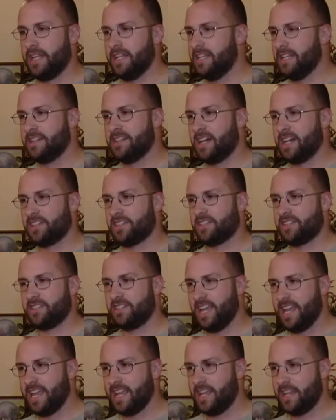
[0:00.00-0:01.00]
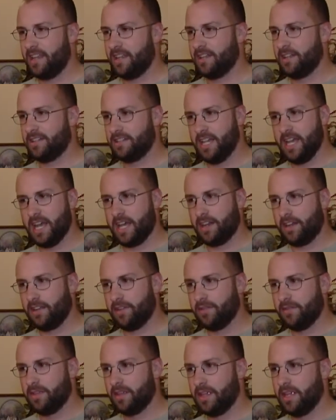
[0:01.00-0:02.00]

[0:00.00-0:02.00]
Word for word: He did not stay dead.